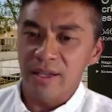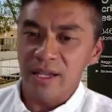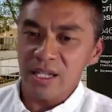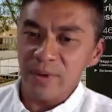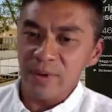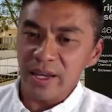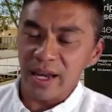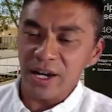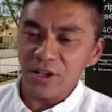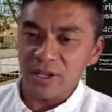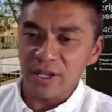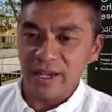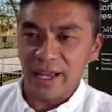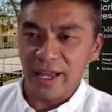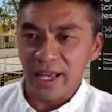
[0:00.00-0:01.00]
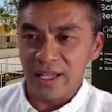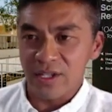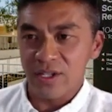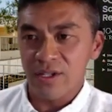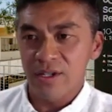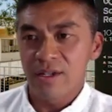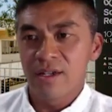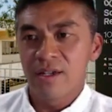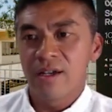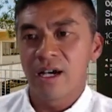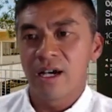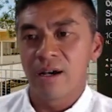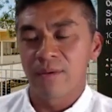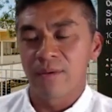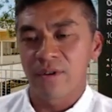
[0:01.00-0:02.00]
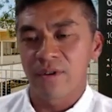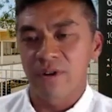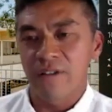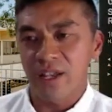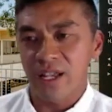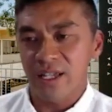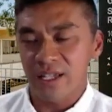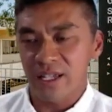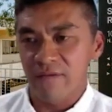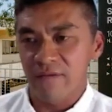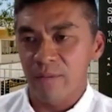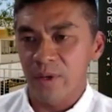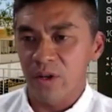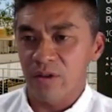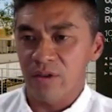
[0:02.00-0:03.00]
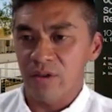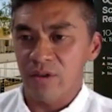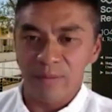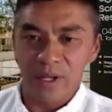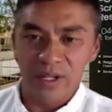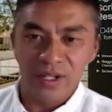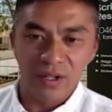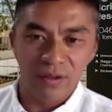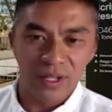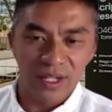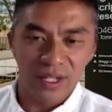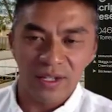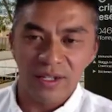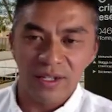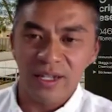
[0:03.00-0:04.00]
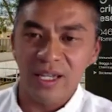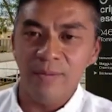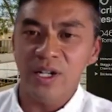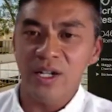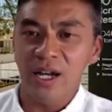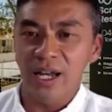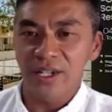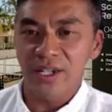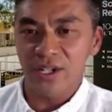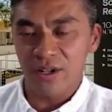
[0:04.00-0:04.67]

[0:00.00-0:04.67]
this may actually enhance um, their efficacy of immunotherapy. So this is schematized